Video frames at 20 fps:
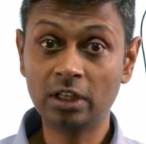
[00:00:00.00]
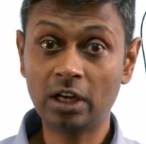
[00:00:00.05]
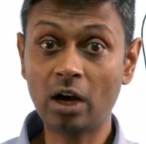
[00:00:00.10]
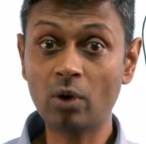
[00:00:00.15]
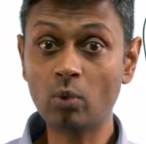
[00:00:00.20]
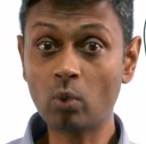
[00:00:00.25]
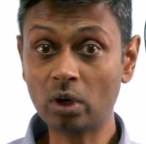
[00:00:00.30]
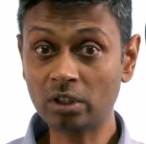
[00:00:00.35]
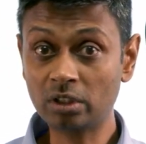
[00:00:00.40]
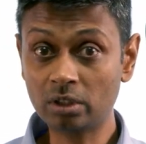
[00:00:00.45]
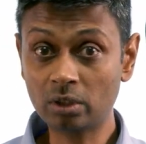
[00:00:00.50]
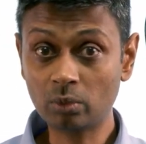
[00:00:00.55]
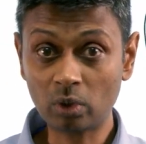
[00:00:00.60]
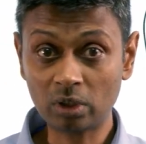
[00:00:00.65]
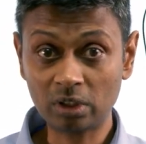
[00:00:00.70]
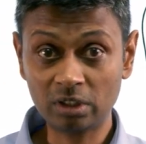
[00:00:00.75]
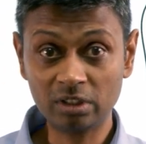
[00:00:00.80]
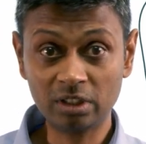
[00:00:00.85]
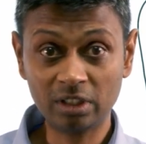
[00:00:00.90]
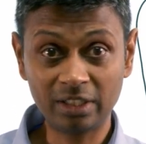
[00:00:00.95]

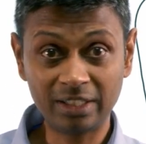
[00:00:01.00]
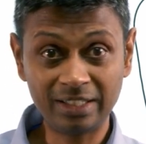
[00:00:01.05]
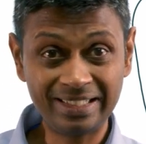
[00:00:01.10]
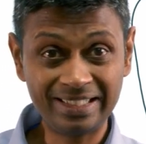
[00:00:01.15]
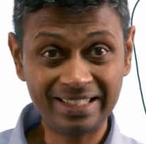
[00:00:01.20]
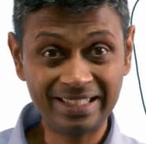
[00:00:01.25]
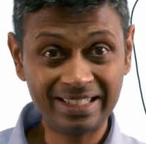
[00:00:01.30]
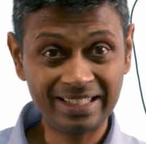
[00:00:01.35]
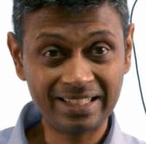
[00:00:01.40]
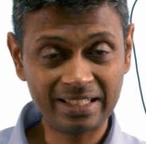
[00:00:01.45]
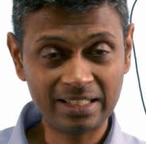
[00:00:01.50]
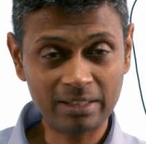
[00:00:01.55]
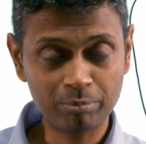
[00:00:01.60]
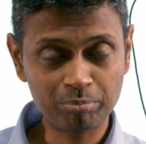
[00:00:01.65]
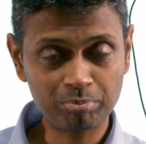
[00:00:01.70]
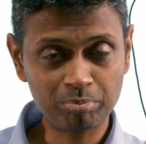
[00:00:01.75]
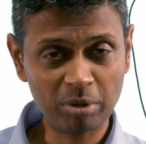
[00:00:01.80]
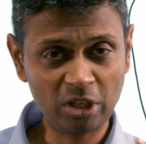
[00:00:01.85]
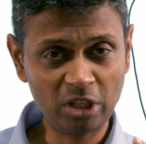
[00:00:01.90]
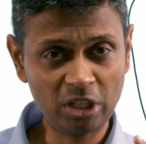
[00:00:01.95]
What is the
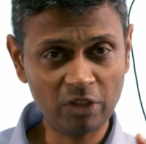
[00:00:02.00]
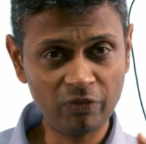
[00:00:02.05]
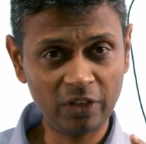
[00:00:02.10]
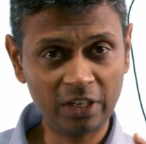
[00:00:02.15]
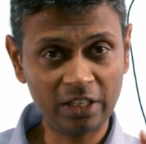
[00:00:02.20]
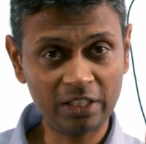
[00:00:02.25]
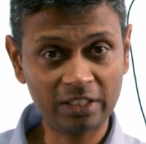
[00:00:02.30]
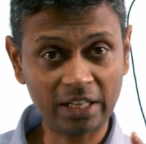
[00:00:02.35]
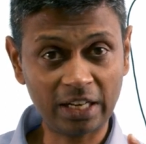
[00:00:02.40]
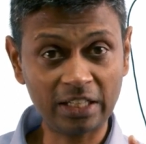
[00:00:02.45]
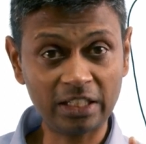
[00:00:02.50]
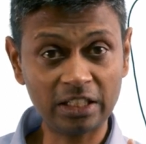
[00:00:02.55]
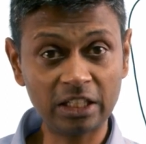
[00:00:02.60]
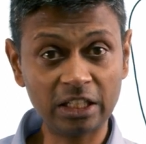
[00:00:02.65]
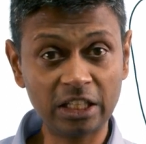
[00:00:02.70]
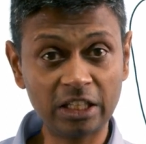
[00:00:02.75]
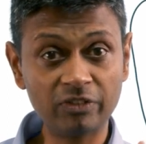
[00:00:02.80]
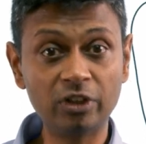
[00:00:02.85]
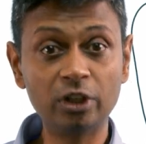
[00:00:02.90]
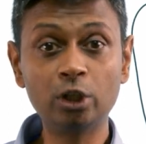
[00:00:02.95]
specific title
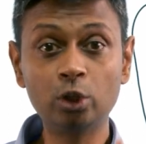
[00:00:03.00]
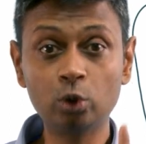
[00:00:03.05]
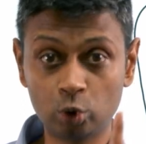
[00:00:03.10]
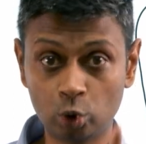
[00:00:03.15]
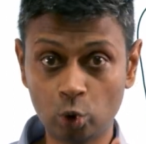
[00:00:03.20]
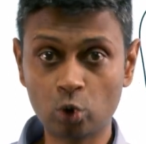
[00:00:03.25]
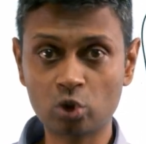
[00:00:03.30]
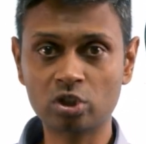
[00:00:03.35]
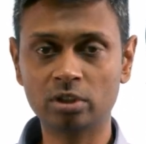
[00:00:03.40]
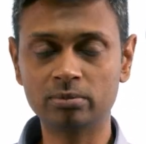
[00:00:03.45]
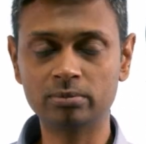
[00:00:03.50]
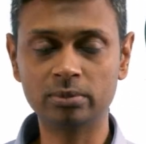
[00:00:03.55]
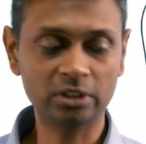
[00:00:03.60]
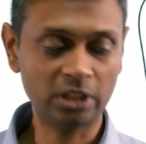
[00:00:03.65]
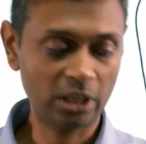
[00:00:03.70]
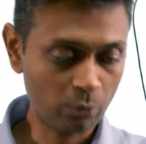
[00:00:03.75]
given to those numbers?